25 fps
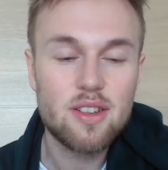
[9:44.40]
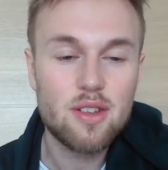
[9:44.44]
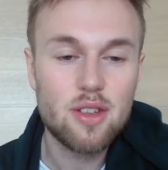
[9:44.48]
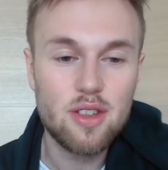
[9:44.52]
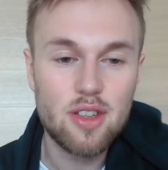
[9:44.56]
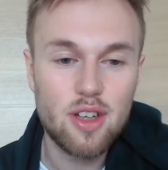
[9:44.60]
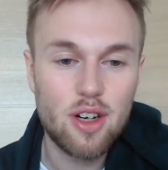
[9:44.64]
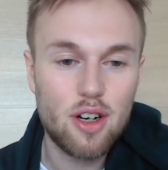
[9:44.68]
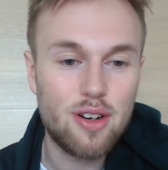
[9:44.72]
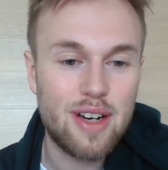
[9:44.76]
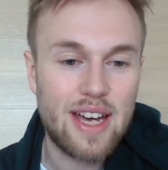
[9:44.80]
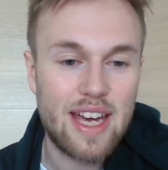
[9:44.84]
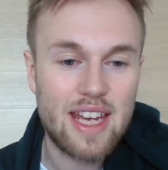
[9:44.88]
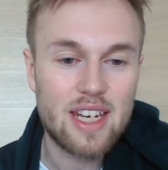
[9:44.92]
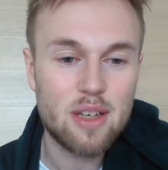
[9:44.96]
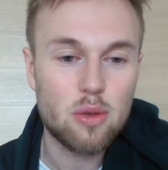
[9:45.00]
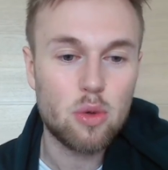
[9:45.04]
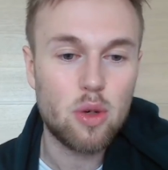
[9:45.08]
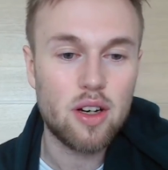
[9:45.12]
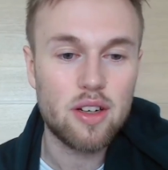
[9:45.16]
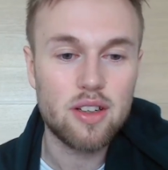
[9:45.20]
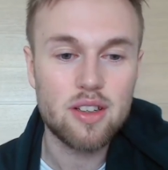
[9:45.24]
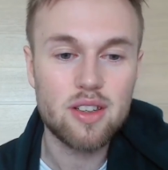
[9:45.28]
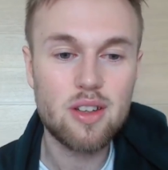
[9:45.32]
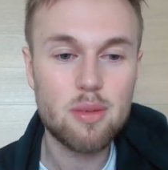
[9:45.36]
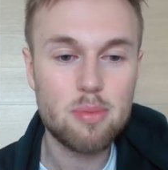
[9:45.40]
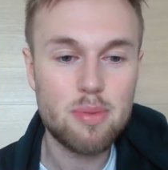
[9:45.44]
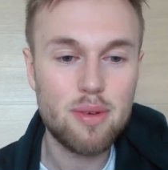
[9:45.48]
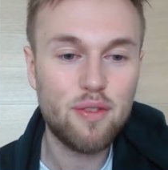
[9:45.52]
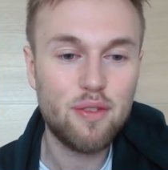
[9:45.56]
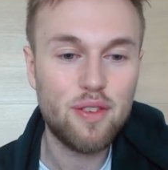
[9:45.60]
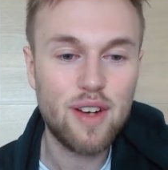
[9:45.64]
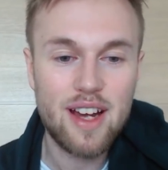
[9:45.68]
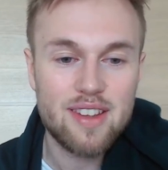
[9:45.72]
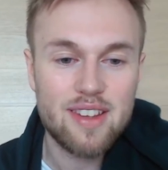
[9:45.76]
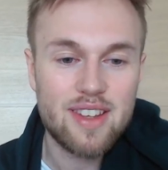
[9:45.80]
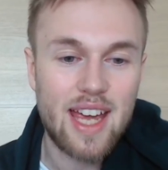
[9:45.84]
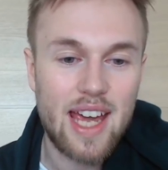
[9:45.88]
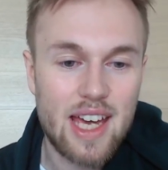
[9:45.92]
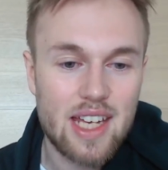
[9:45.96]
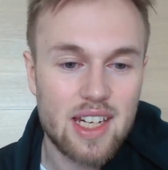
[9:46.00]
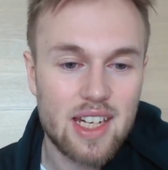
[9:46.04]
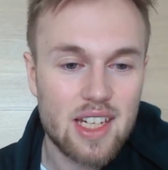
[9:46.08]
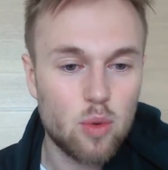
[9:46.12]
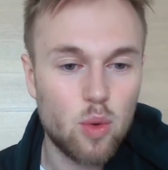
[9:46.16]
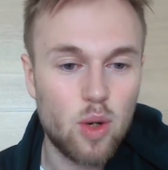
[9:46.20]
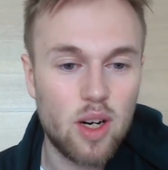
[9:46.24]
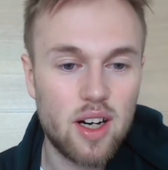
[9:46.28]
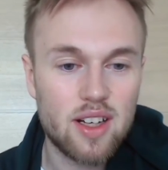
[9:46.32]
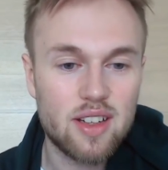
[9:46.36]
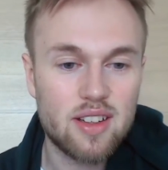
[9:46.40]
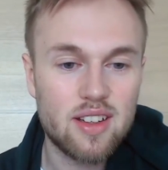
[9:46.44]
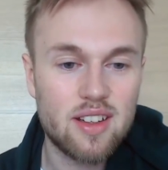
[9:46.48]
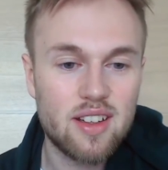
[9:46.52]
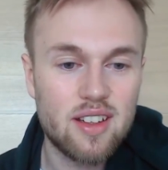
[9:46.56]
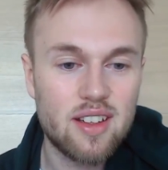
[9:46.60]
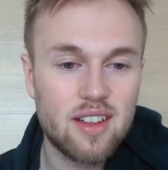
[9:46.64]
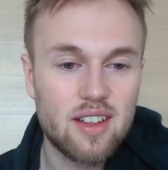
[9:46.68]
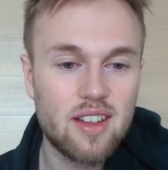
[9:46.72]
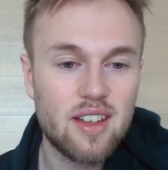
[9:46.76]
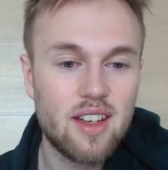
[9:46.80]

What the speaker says: to know anyone, to befriend anyone.